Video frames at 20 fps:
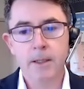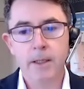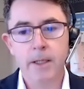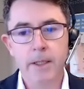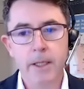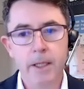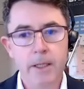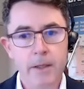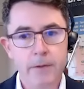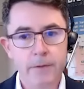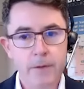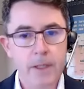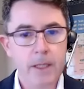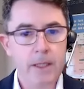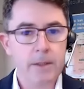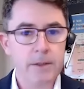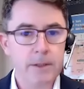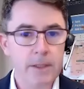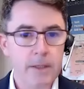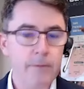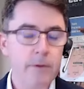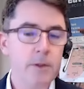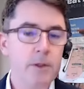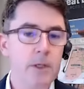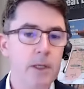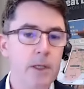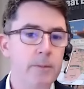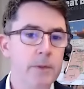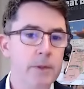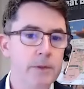And then there's another seven
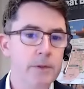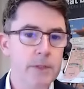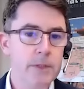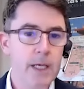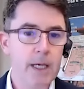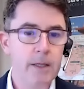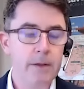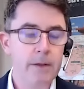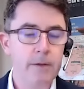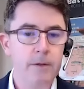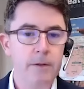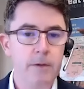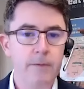kilometres south